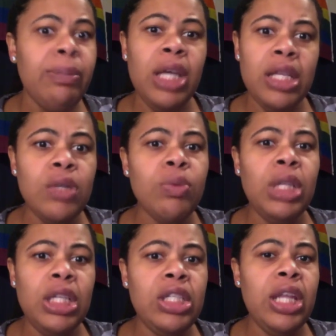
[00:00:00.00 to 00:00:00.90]
because of the
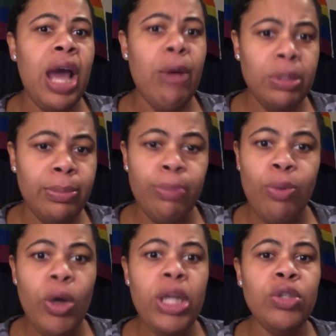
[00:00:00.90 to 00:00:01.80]
religion that I was
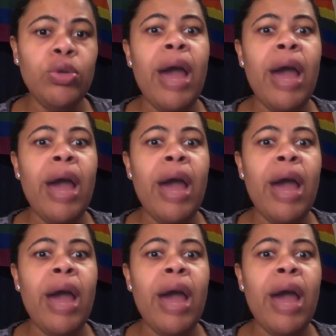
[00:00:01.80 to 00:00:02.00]
born into.